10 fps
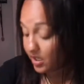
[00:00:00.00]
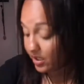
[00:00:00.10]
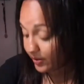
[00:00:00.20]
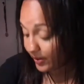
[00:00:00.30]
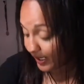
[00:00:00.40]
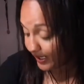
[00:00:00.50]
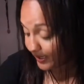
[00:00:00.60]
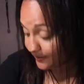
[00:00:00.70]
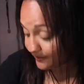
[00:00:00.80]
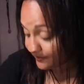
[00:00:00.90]

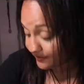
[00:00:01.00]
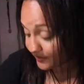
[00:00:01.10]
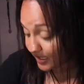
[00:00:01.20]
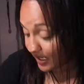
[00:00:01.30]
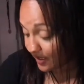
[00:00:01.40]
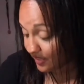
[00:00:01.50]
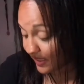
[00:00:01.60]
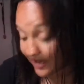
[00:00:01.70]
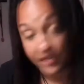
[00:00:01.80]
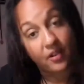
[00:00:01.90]
okay?
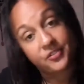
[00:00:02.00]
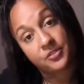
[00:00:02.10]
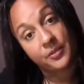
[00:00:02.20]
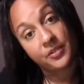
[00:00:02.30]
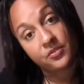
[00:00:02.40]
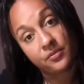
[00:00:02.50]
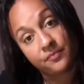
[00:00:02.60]
That can also be true.